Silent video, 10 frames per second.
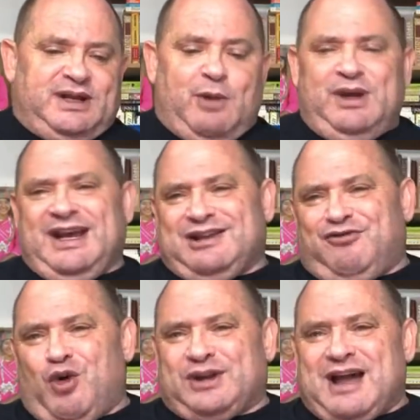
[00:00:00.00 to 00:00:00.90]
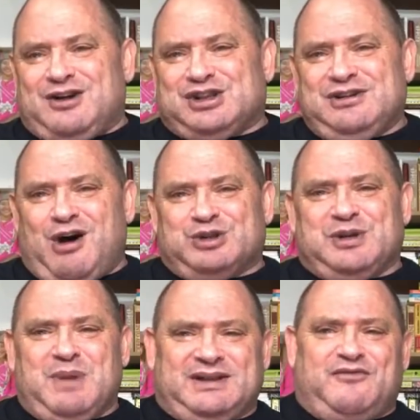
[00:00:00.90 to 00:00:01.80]
Now, when you get $4,000 a
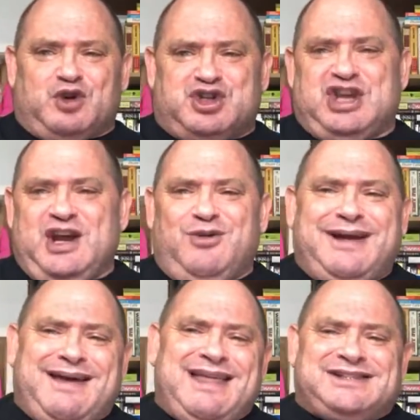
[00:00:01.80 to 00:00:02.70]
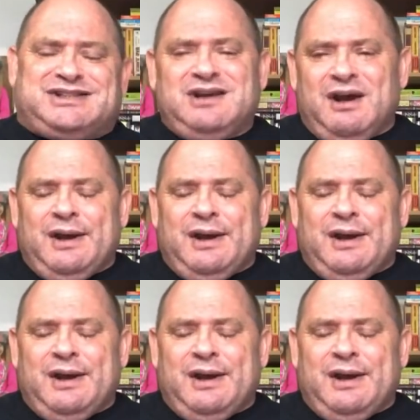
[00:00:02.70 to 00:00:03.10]
month, if you're single, that's,